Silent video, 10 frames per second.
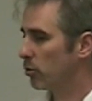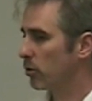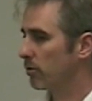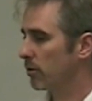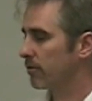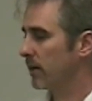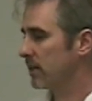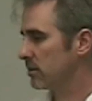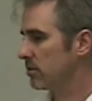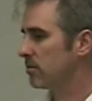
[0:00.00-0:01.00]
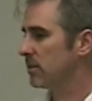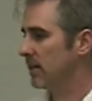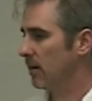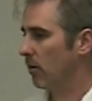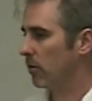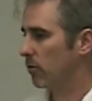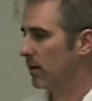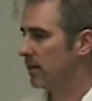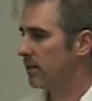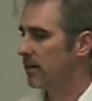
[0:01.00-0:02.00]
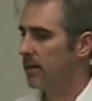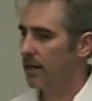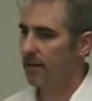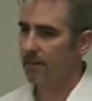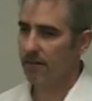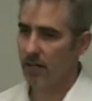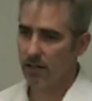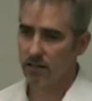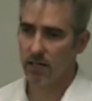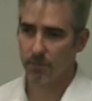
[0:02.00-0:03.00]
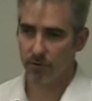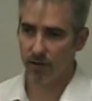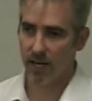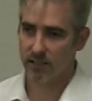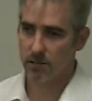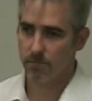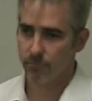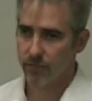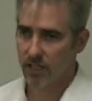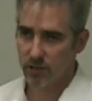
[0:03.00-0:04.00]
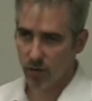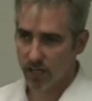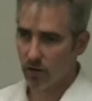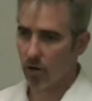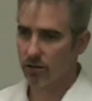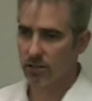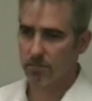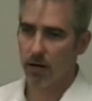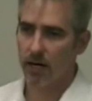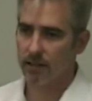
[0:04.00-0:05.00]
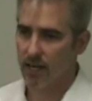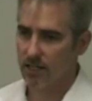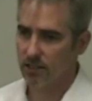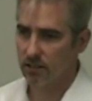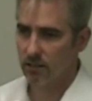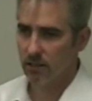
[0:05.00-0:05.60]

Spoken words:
we're fighting tooth and nail all the way. And then the other type of action is what I call inspired action.